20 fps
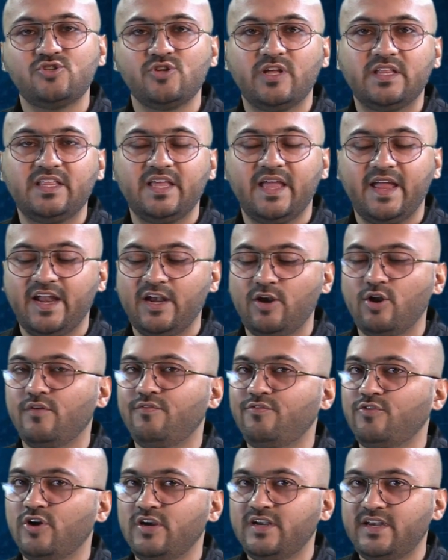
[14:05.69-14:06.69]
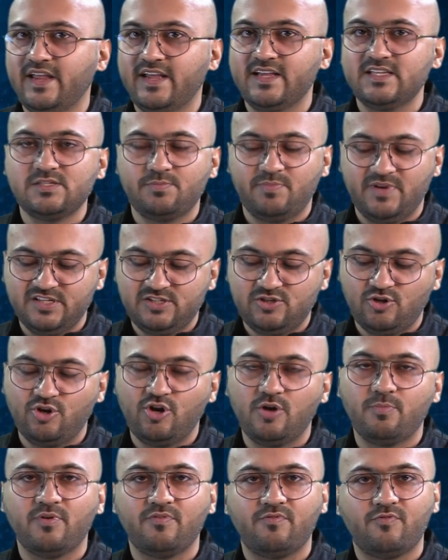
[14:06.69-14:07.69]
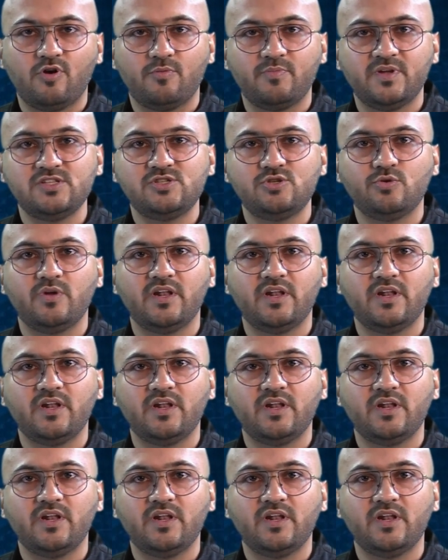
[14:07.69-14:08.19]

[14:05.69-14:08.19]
So at the end of your test, based on your performance,